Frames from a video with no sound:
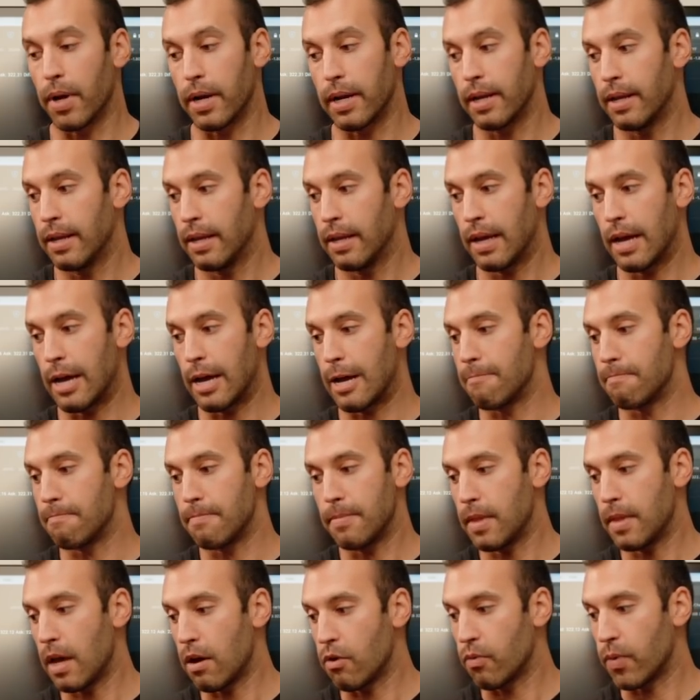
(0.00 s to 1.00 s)
but
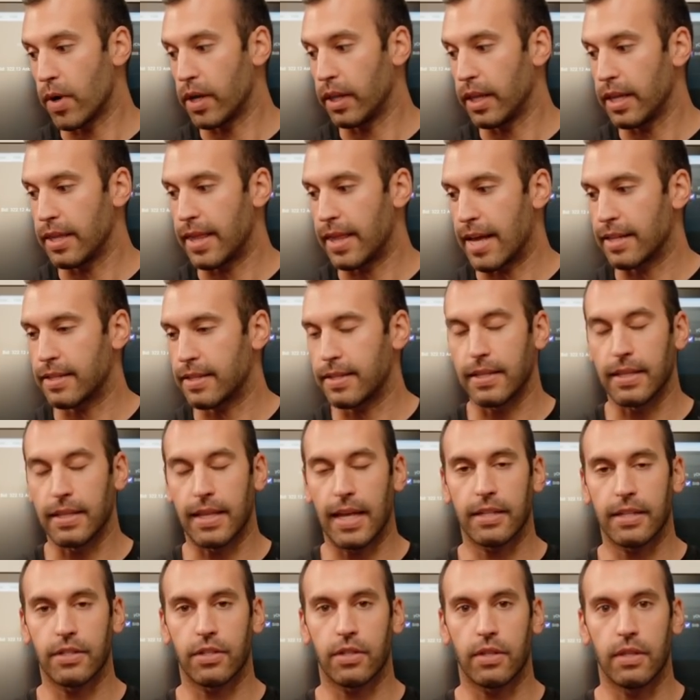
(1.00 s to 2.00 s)
No, really, that's
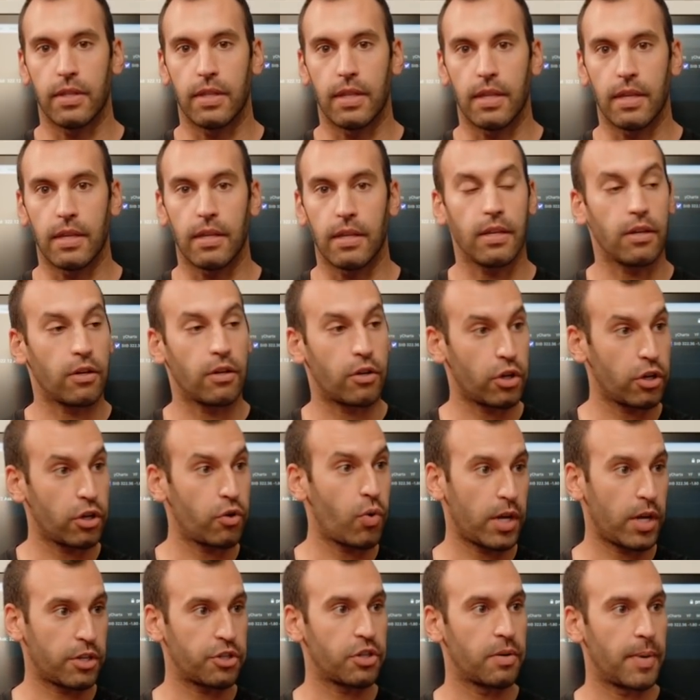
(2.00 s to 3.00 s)
a good
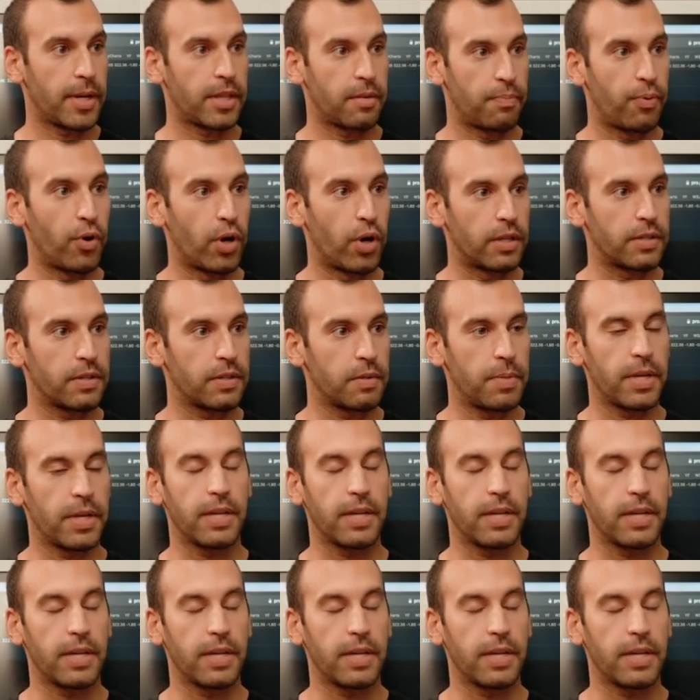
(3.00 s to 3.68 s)
question about the puts,